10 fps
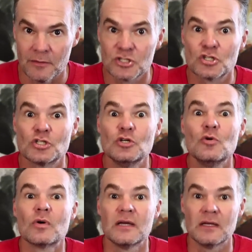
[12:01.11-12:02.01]
They're
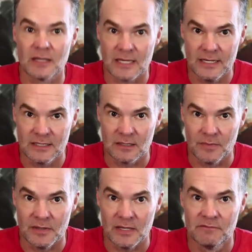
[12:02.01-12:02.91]
stewarding the kingdom
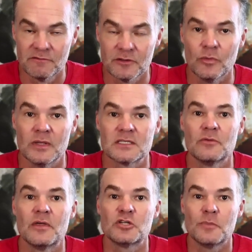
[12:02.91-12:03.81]
and the influence,
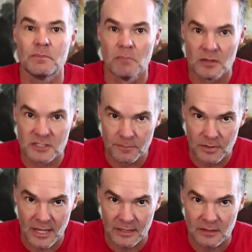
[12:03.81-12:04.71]
so they should be
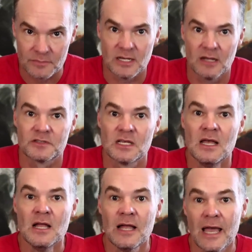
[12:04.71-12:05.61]
multiplying themselves.
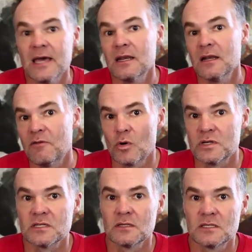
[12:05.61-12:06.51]
And of
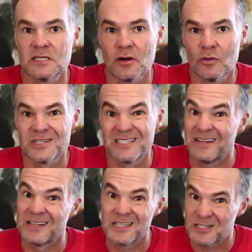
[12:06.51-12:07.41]
course, subtle
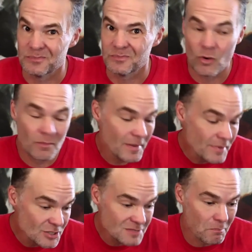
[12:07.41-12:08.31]
cynicism, or
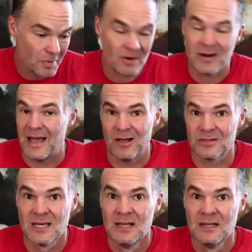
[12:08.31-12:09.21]
maybe just
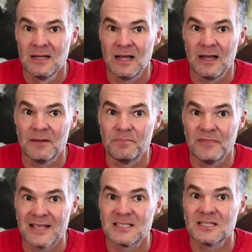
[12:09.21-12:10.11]
burnout.
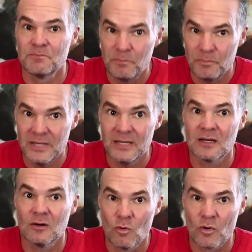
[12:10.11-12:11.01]
That's a
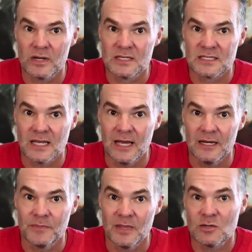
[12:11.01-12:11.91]
big warning
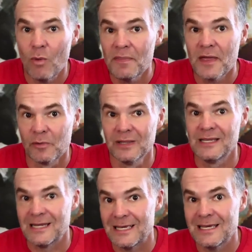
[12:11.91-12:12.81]
sign. And so what they
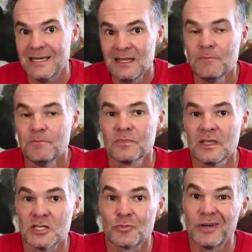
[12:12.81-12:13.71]
really need
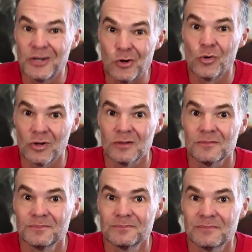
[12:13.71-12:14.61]
is renewal.
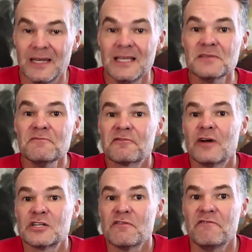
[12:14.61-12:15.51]
They need some
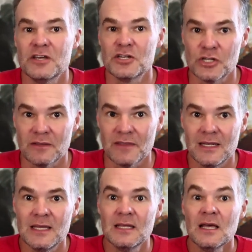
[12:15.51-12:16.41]
fresh vision. They
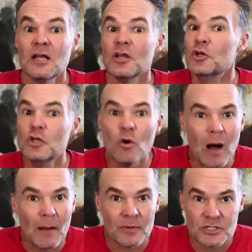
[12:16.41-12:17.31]
need new
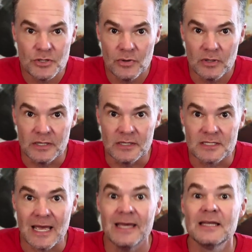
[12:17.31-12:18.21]

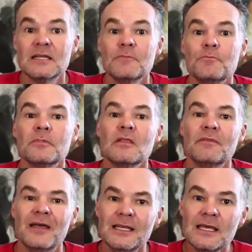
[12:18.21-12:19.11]
opportunities, and
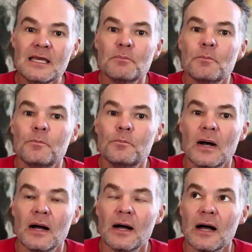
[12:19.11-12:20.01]
they need
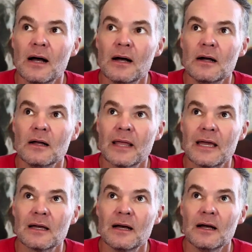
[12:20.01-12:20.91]

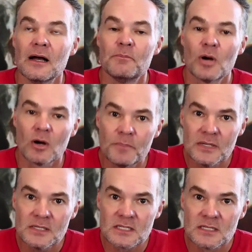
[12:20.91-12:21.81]
a
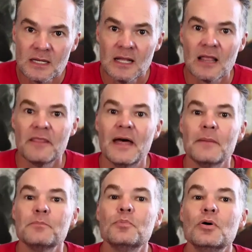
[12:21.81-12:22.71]
purpose
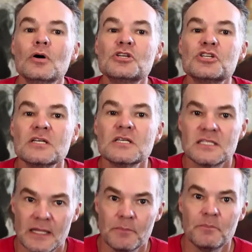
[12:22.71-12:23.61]
that pushes
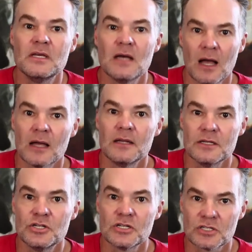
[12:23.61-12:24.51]
them
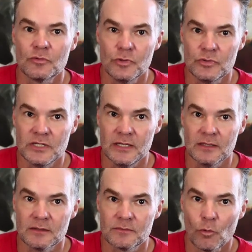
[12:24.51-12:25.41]
beyond just the
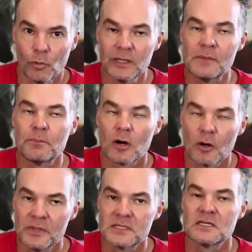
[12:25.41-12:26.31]
routine. Really,
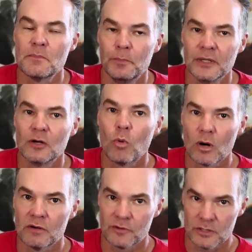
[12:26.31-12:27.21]
purpose is a big
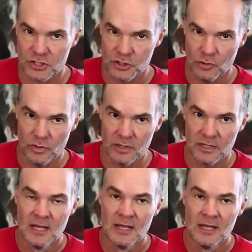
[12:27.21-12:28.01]
word for a steward.